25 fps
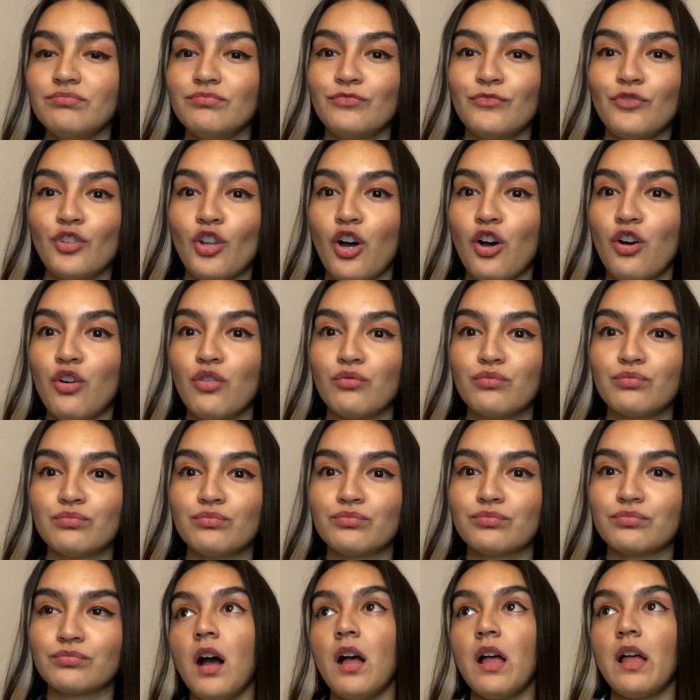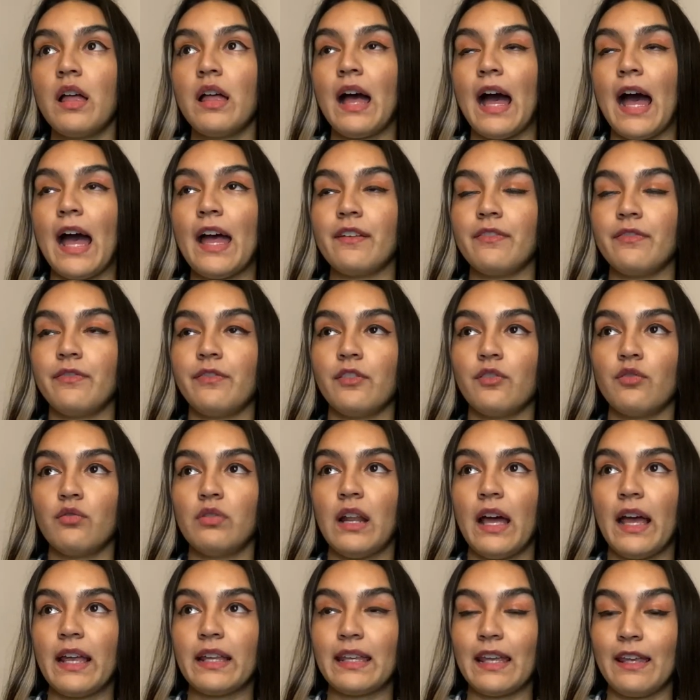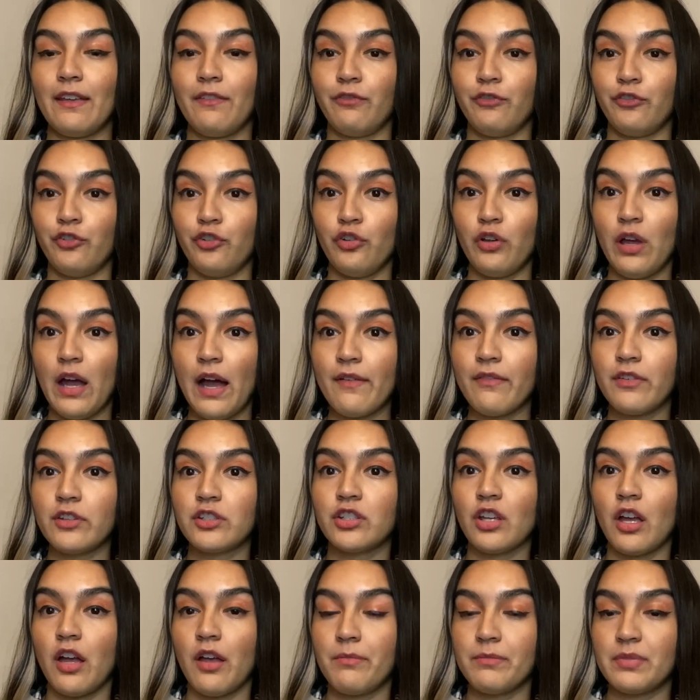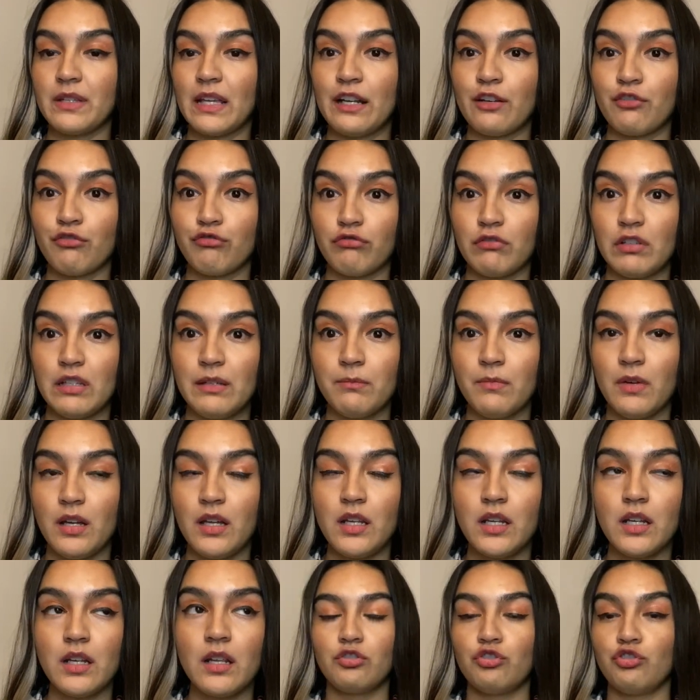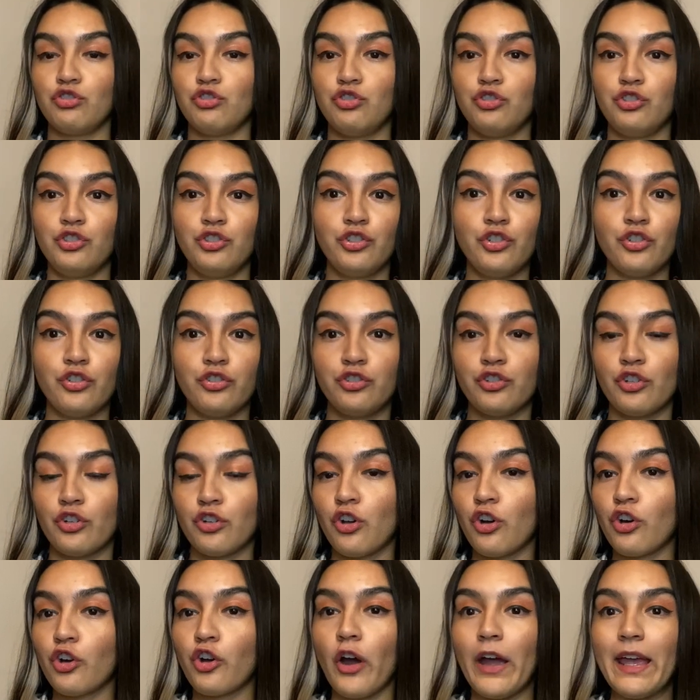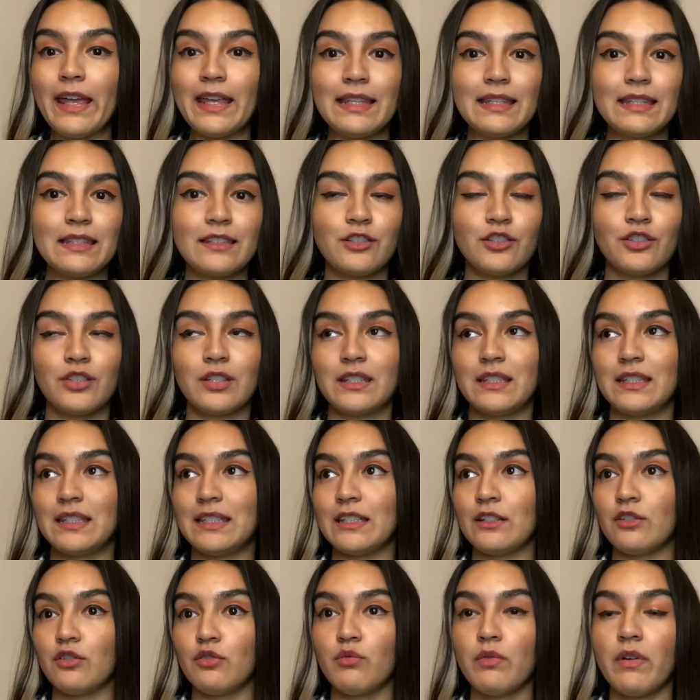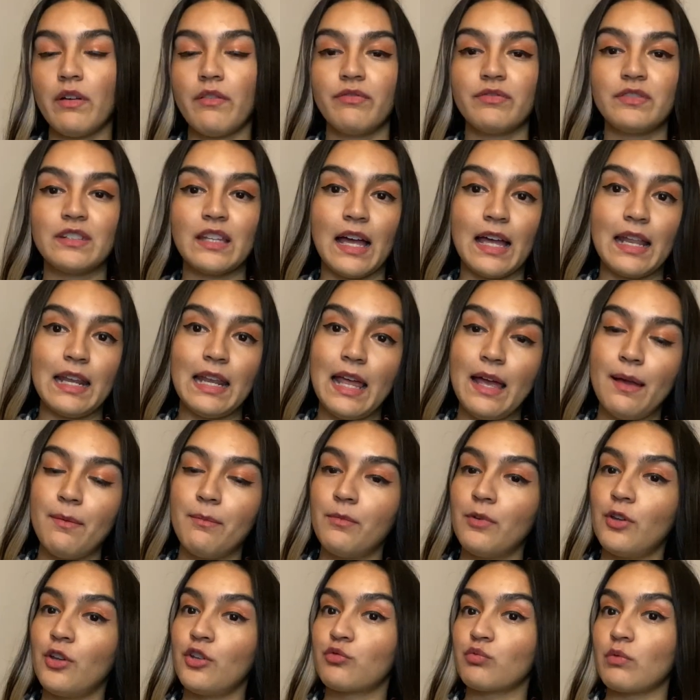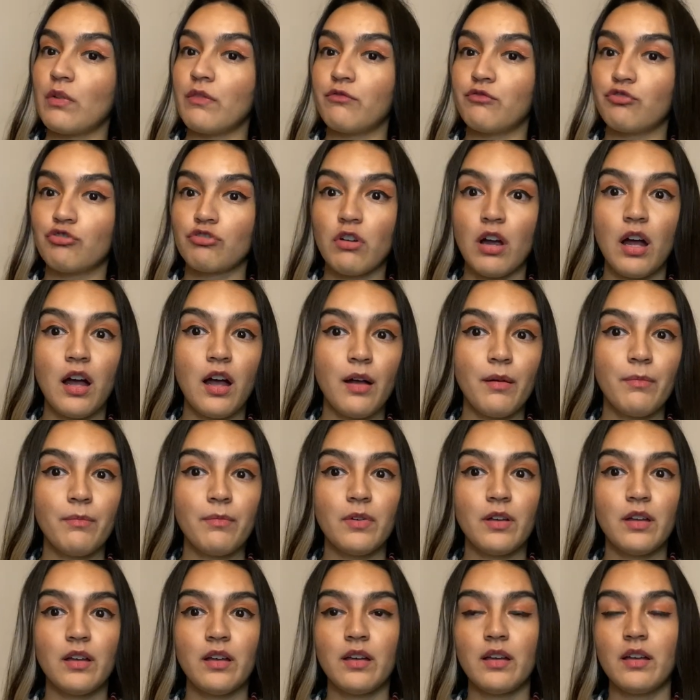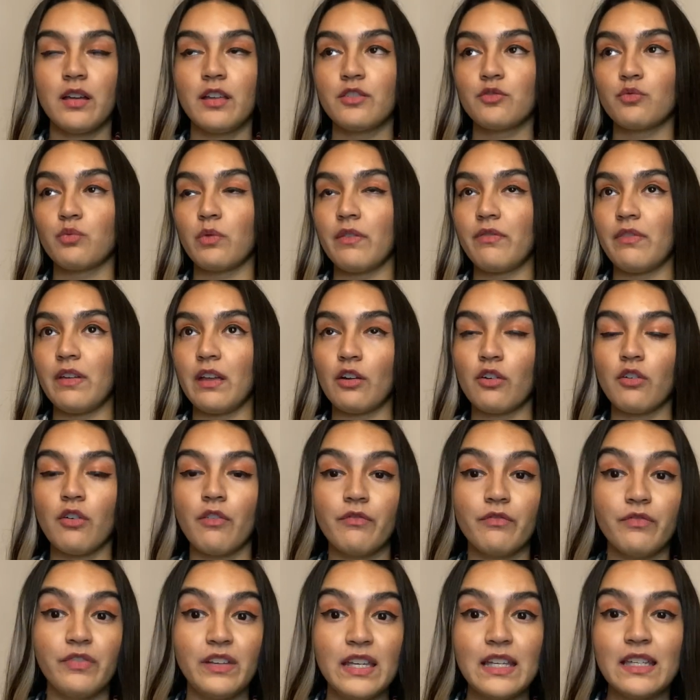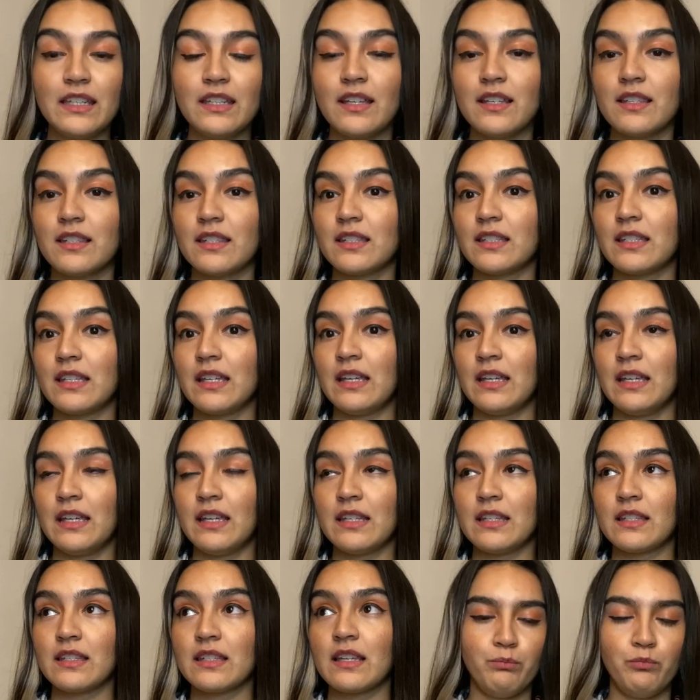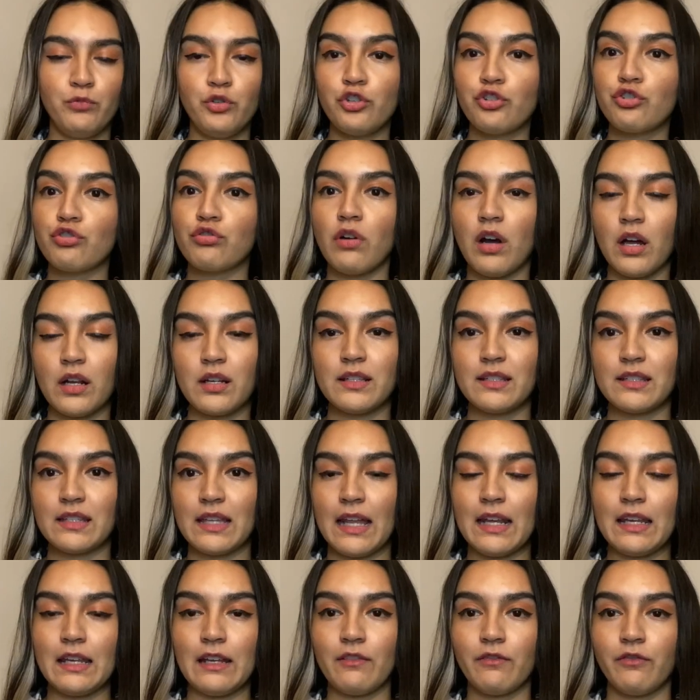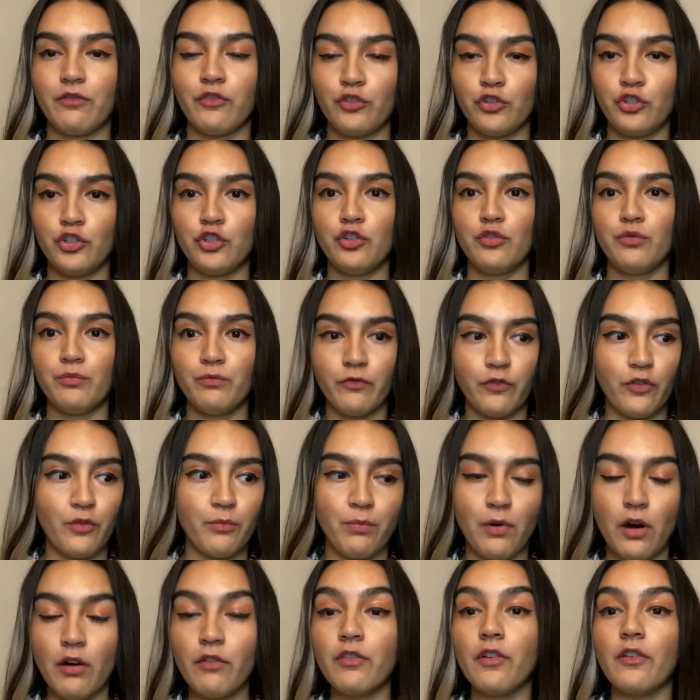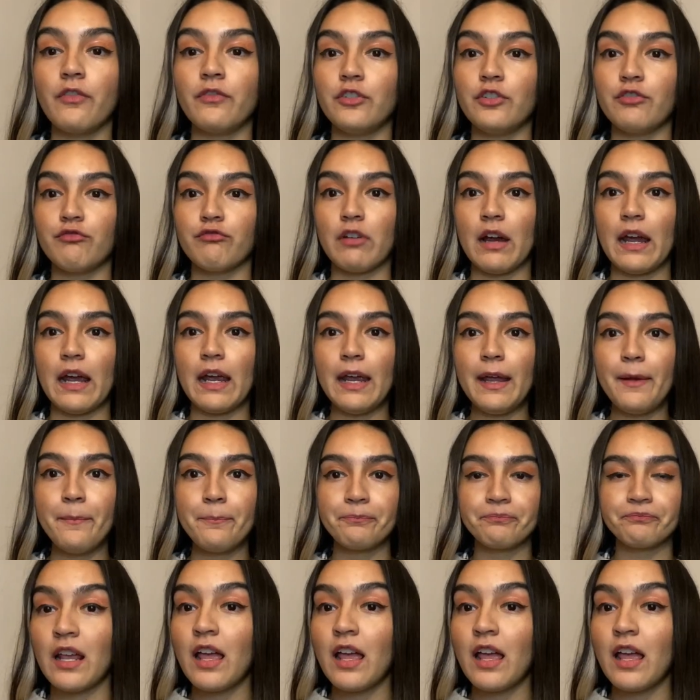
no, I feel like if you have a terms and agreement, you, you're not going to deal with dilemmas, with dramas, with inconveniences, mutual understanding for you, for both of you, right?